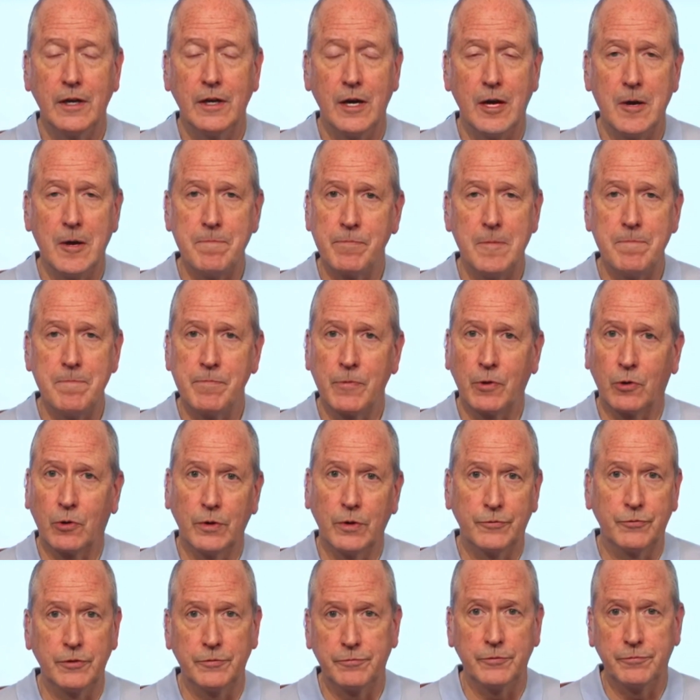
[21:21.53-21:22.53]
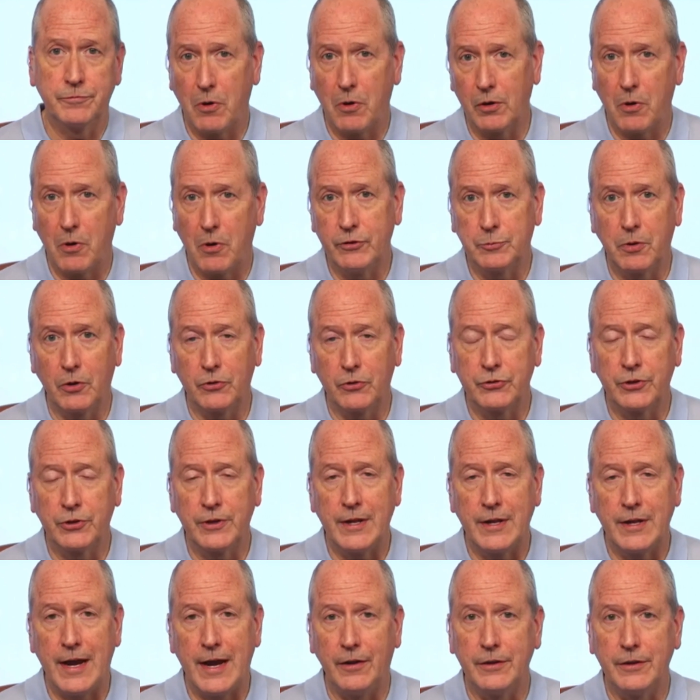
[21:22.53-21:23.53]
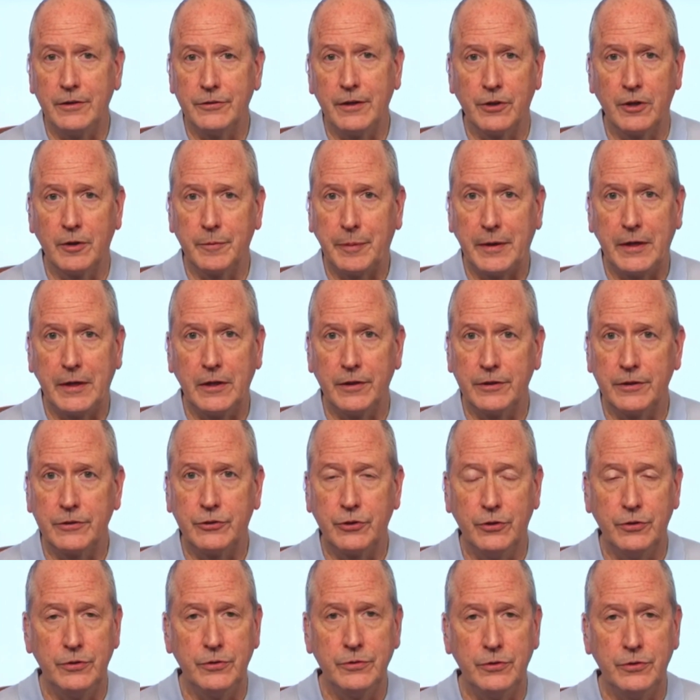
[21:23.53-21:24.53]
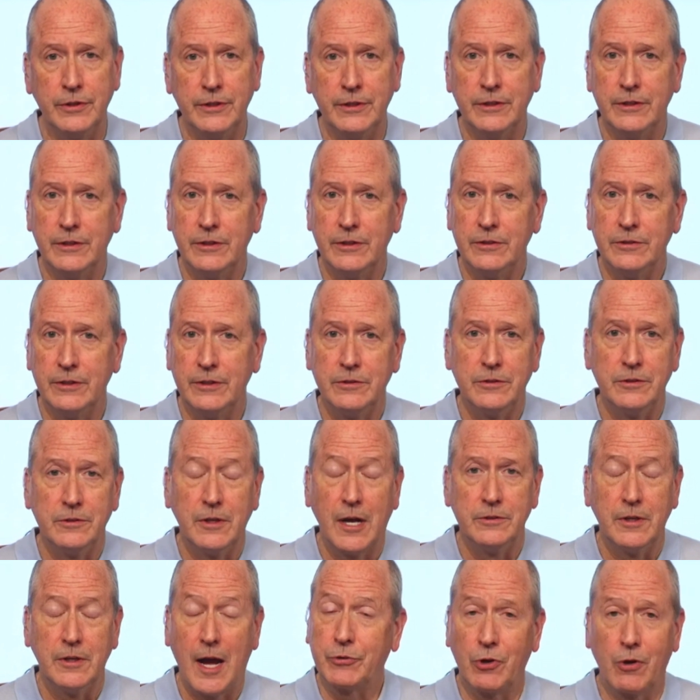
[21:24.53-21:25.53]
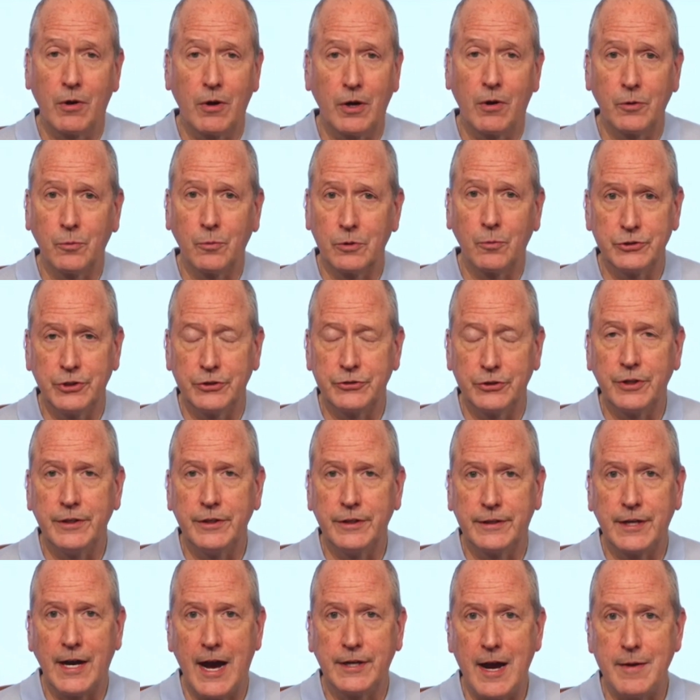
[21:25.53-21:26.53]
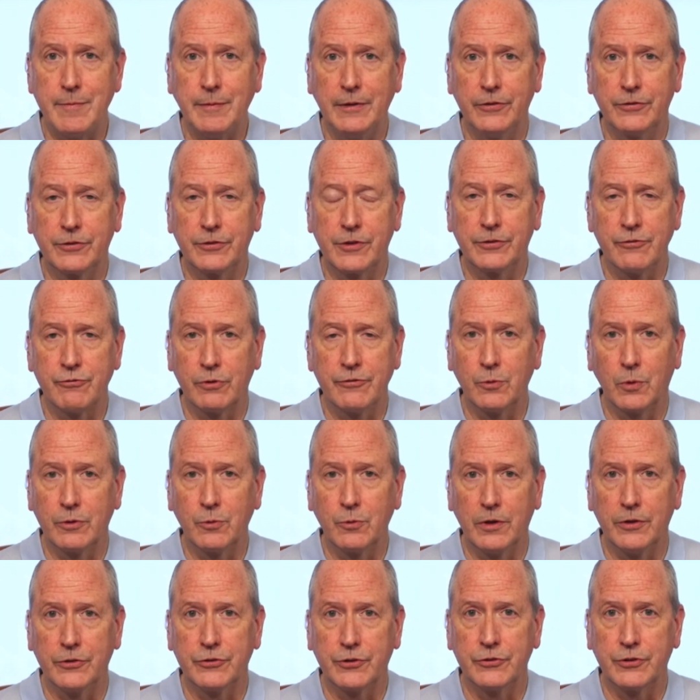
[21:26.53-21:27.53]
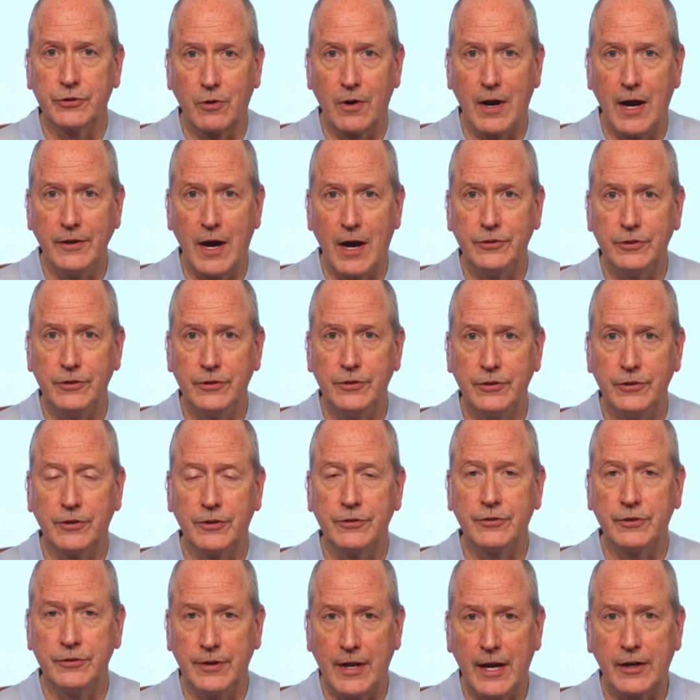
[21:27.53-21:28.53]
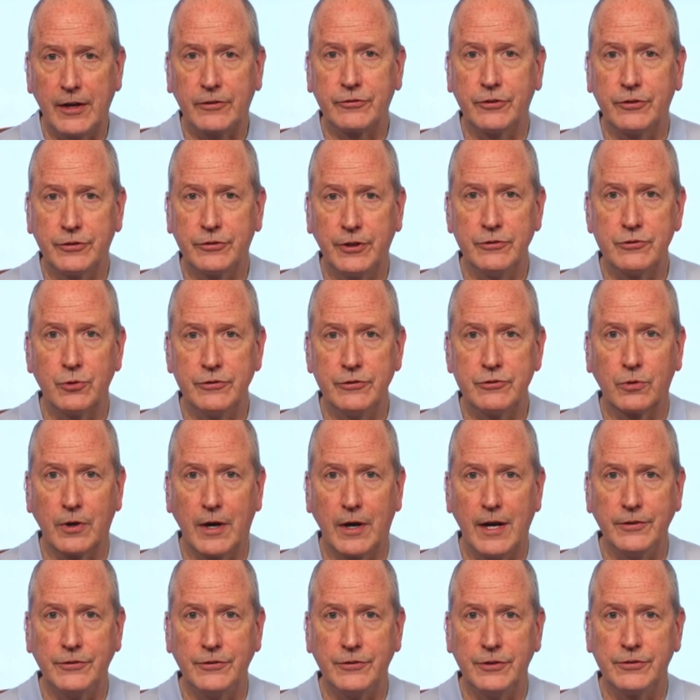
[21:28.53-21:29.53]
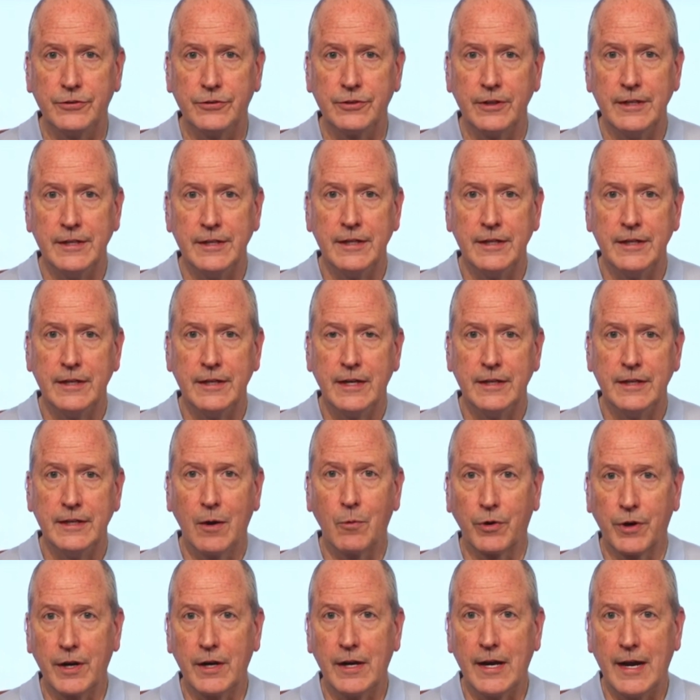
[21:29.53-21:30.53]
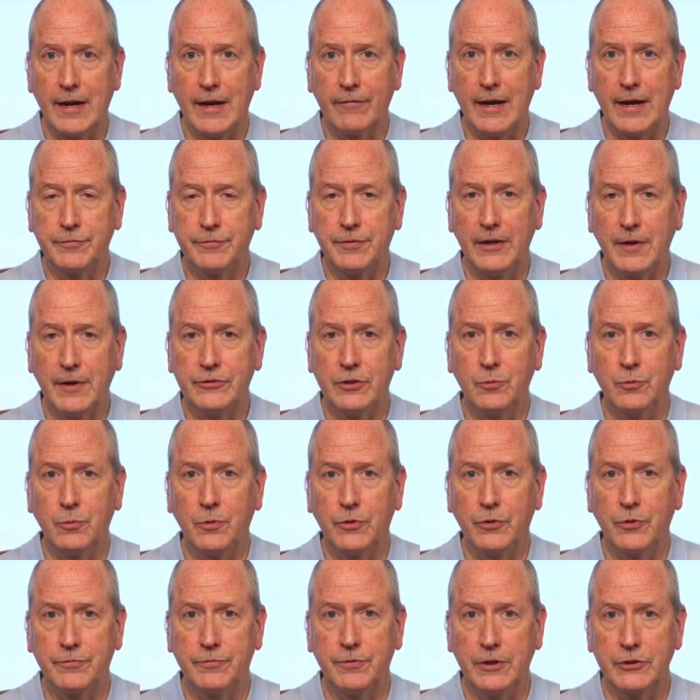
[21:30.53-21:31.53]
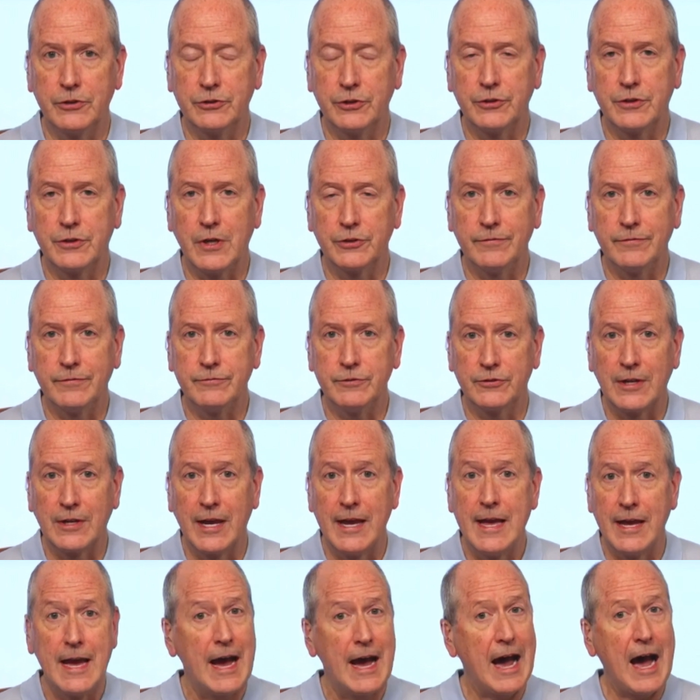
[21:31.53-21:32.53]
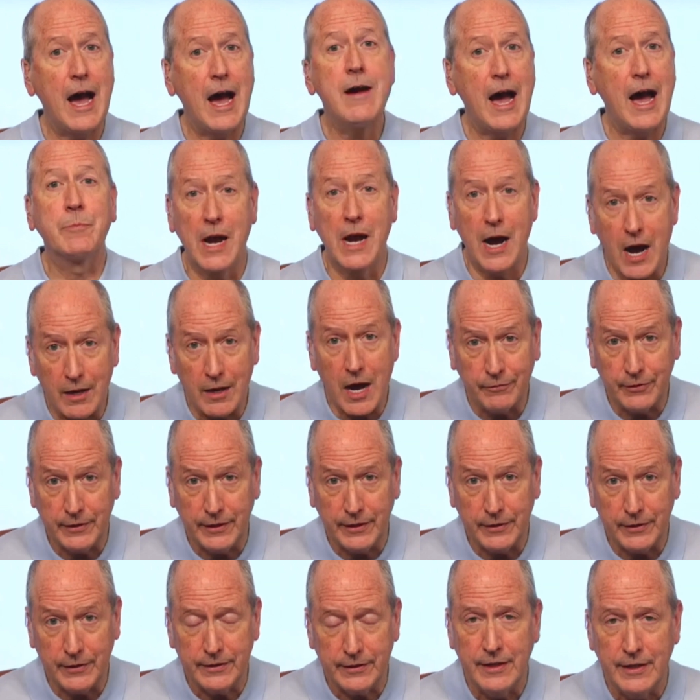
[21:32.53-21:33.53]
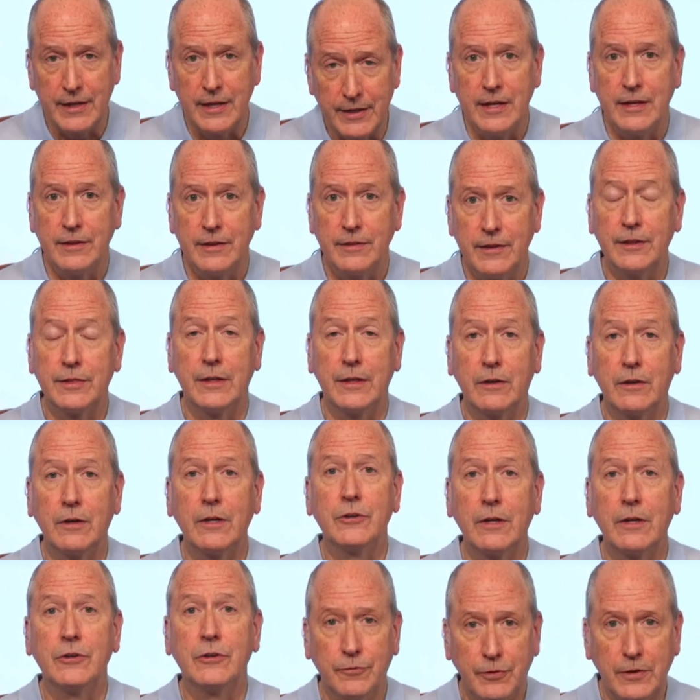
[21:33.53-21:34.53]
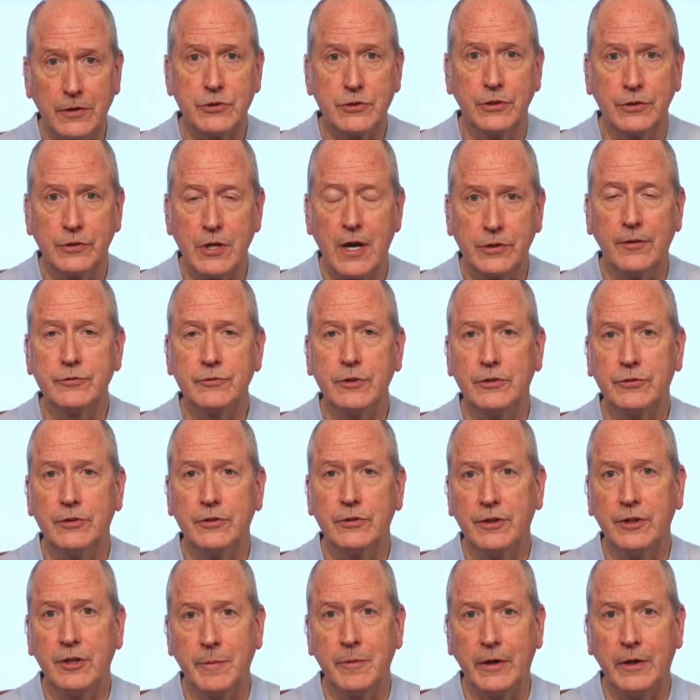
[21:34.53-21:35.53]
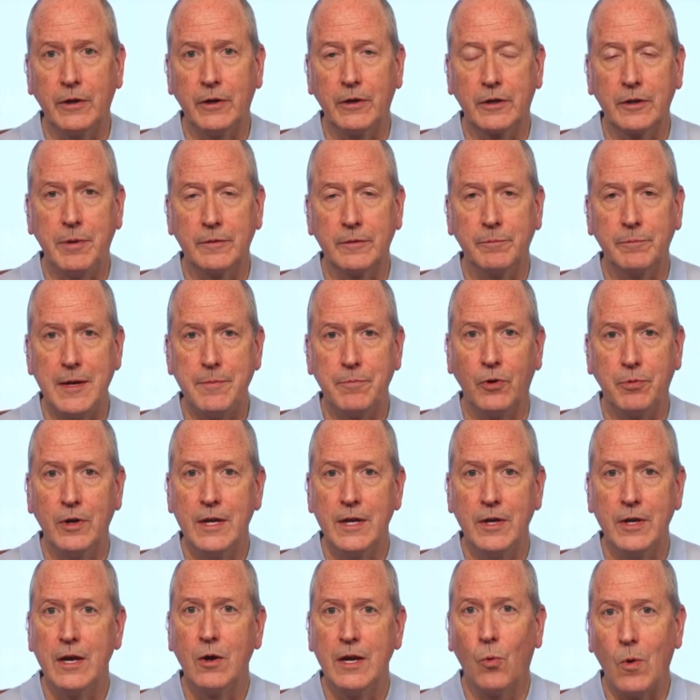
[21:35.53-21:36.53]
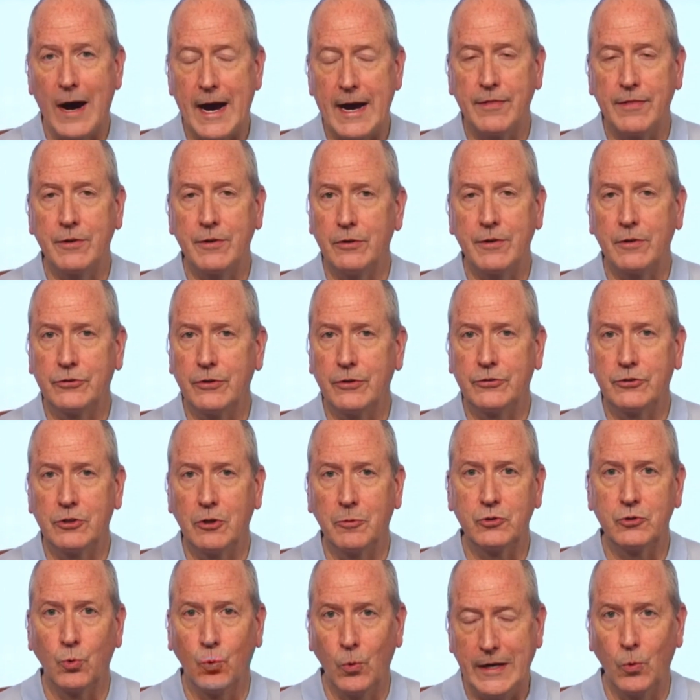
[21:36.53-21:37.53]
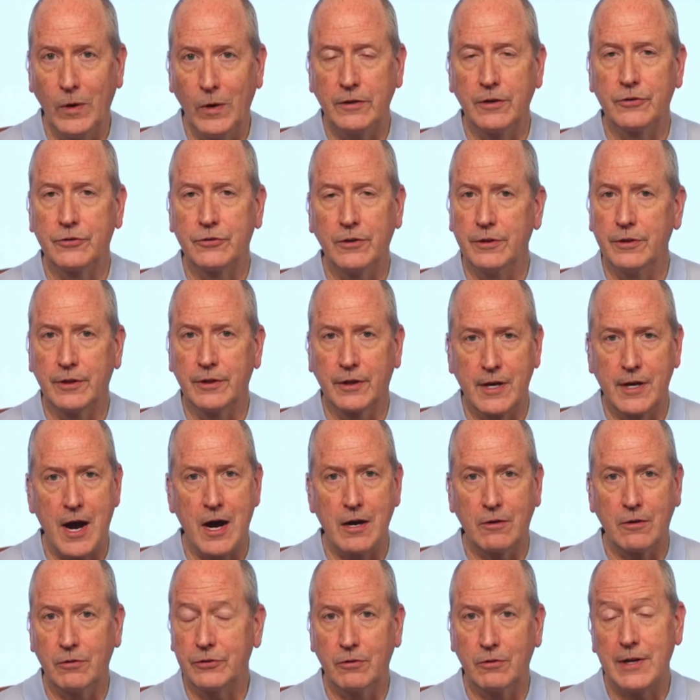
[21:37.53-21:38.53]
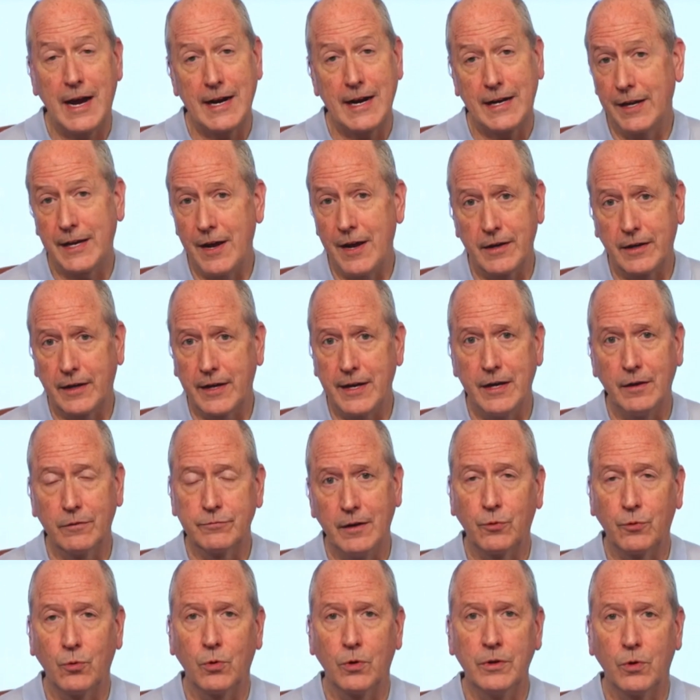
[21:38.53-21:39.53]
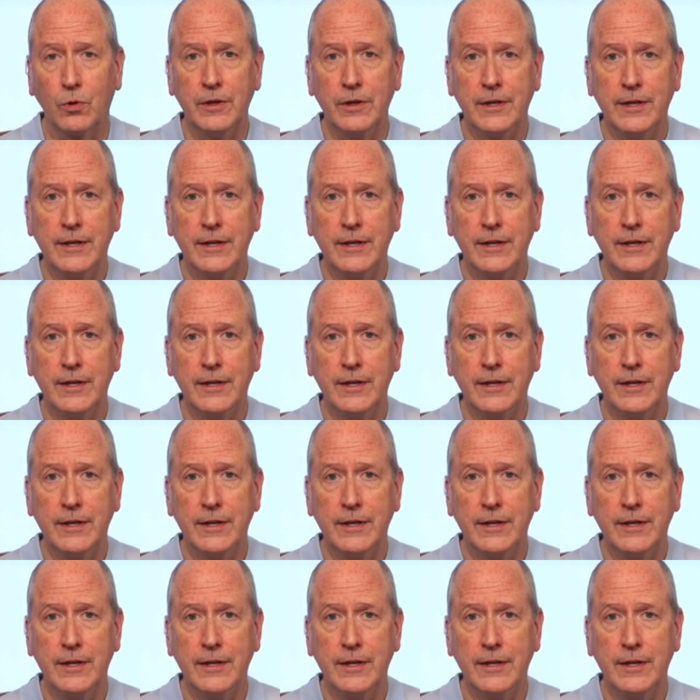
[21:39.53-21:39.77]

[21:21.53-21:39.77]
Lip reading: Or if part of his personality is unappealing to you, I'm sorry, we're just in a time in this country where it's a crisis, it's an existential crisis, and we're going to have to face it with sufficient toughness. I'm confident that there is sufficient toughness in the American people. Why there is so much weakness in the Congress, I cannot account for.